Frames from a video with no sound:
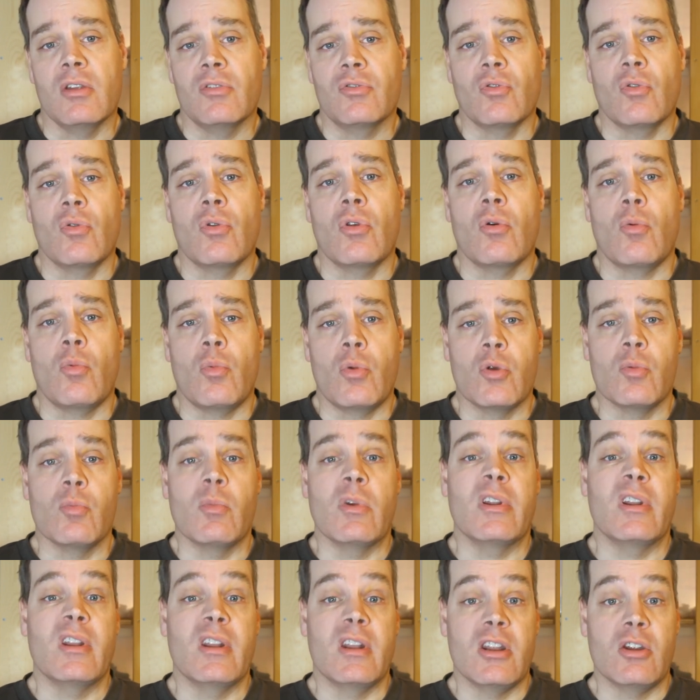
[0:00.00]
So the
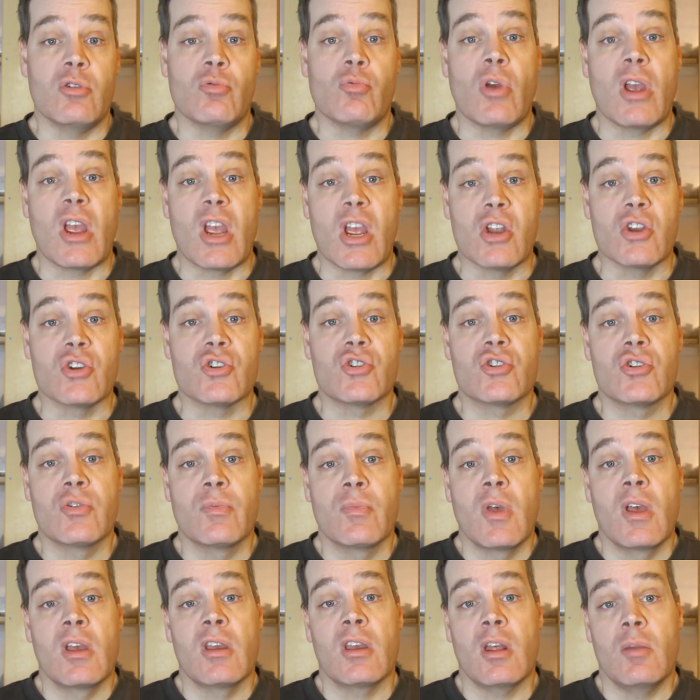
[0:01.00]
humidity range
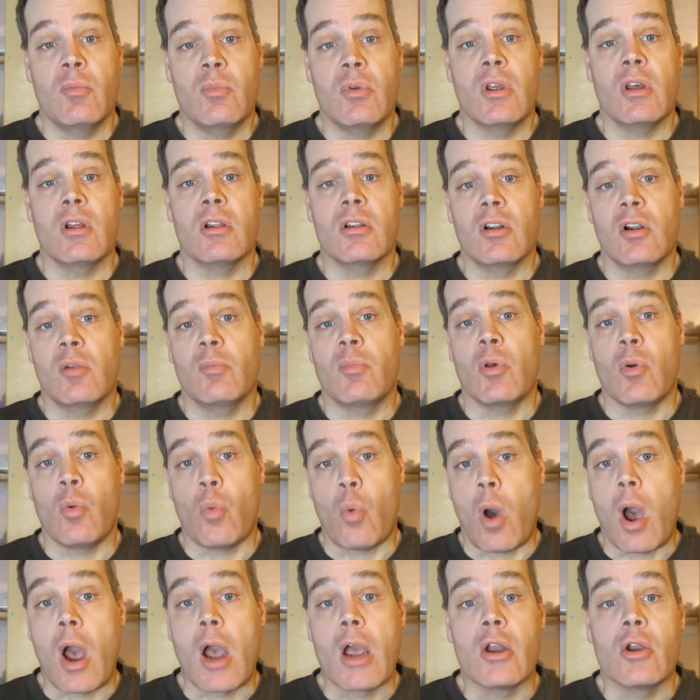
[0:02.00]
can be a little bit
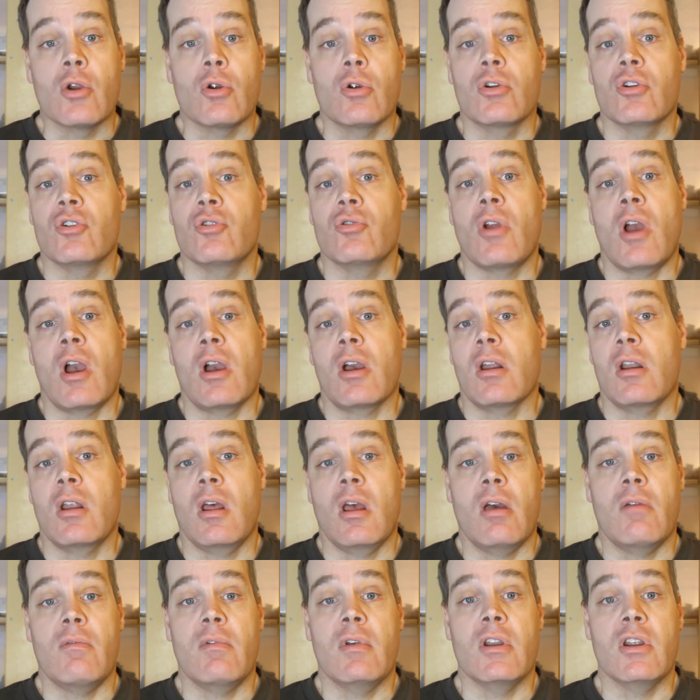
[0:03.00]
wider and you're not going to
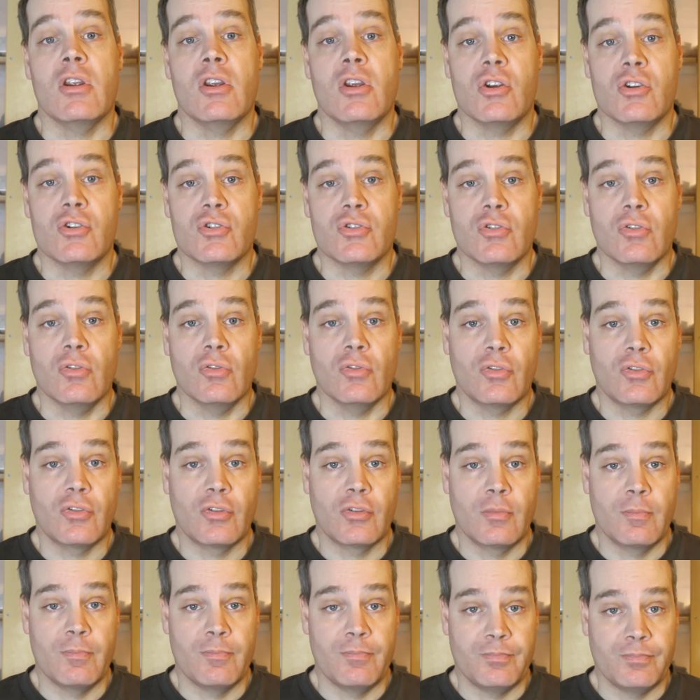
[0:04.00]
have any
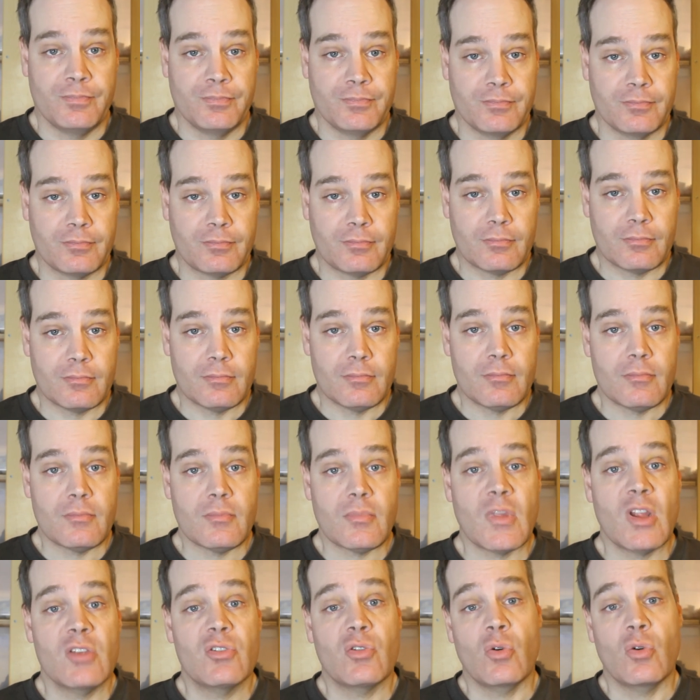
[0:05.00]
issues.
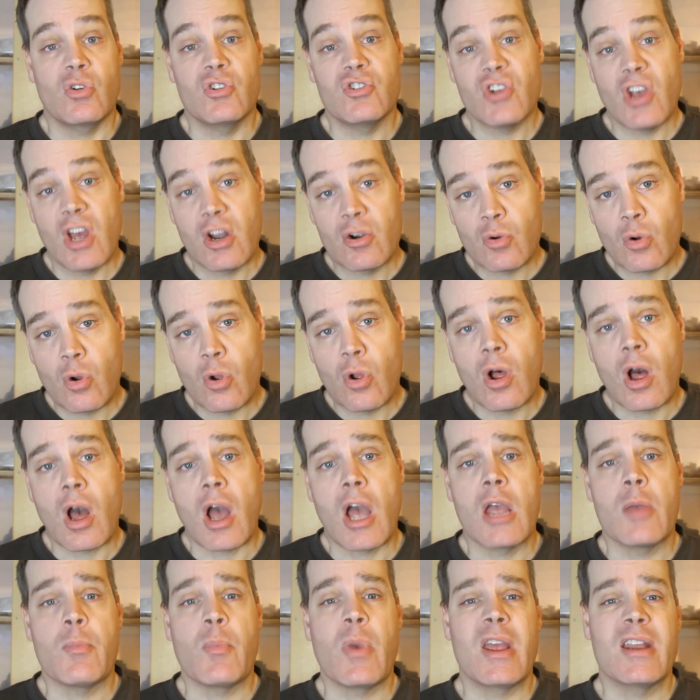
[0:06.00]
So in general,
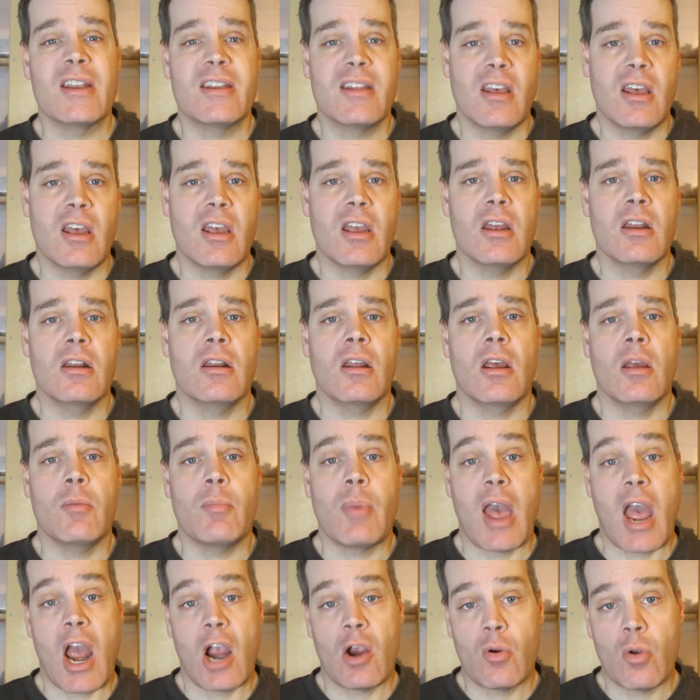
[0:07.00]
I maintain a
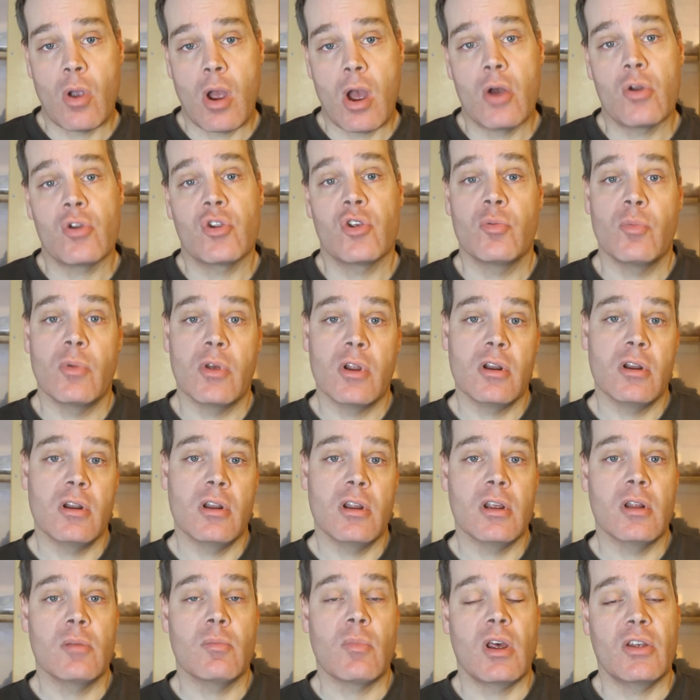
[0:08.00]
background
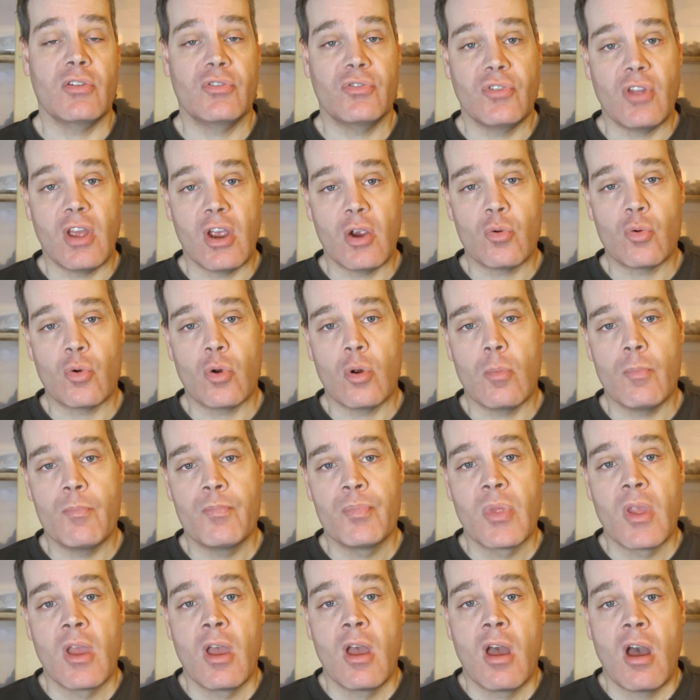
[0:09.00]
humidity in my snake room
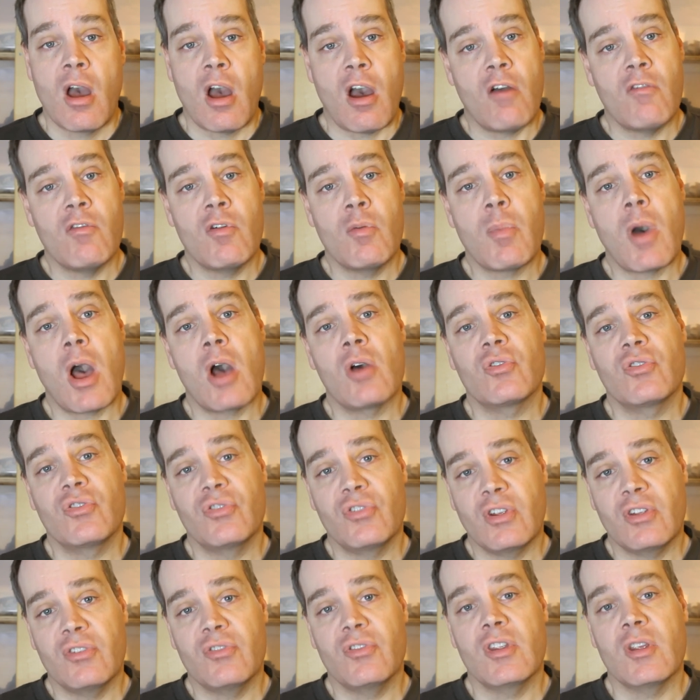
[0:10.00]
of about
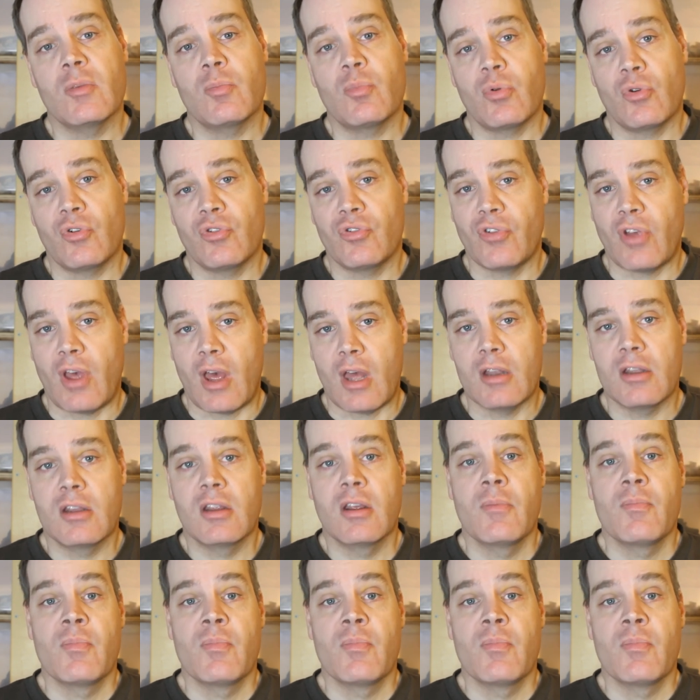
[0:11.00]
60%.